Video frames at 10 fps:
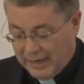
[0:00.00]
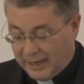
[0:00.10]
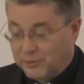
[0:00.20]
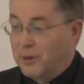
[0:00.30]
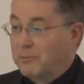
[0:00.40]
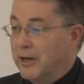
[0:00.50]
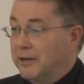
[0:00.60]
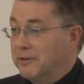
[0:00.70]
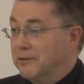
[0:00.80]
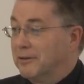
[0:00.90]
And so I'm
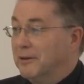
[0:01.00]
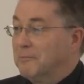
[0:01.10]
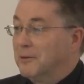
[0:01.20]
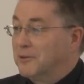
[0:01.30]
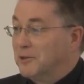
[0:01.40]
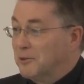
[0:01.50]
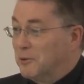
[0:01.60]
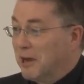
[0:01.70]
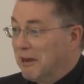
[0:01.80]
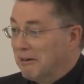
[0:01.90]
delighted Monsignor
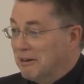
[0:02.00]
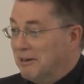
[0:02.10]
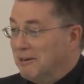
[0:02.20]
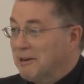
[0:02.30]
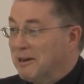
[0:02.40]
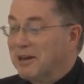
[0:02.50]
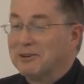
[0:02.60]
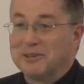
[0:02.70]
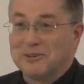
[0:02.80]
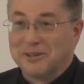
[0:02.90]
Hugh Connolly
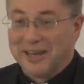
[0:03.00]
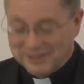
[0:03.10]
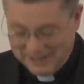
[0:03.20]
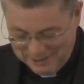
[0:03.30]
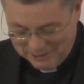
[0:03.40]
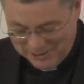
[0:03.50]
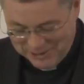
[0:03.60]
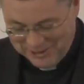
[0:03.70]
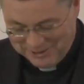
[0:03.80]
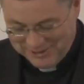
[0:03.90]
continue that
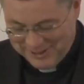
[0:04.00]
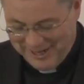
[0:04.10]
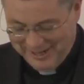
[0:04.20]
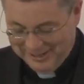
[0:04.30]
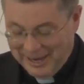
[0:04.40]
tradition today.